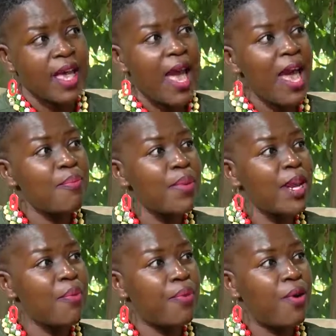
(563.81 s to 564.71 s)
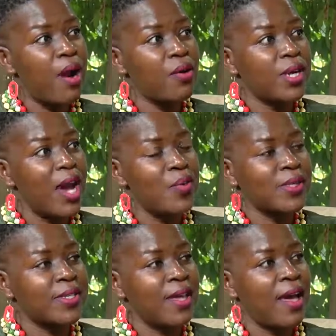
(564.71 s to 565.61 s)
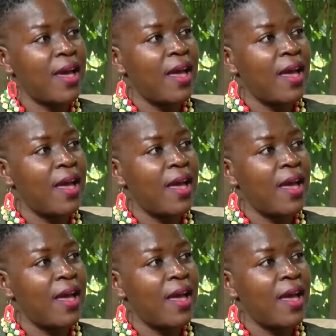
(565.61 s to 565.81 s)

And men are proud out there.